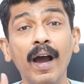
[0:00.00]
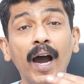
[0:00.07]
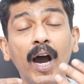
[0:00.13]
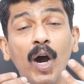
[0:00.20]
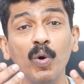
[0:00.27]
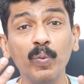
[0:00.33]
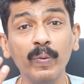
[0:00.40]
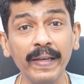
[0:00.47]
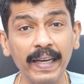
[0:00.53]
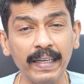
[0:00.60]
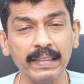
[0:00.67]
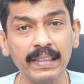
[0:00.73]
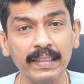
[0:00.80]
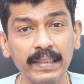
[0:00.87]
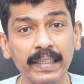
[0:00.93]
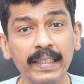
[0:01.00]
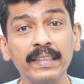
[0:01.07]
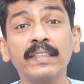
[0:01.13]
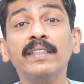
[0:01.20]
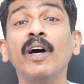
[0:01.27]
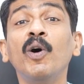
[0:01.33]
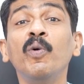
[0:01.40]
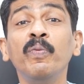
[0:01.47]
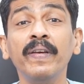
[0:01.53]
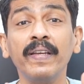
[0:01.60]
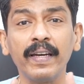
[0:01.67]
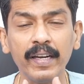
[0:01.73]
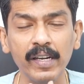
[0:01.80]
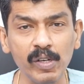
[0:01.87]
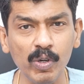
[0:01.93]
how we exercise, how we
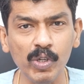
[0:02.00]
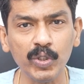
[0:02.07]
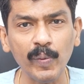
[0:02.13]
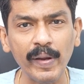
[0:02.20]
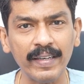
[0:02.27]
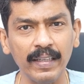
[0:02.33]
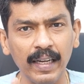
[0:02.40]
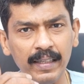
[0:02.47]
reduce weight.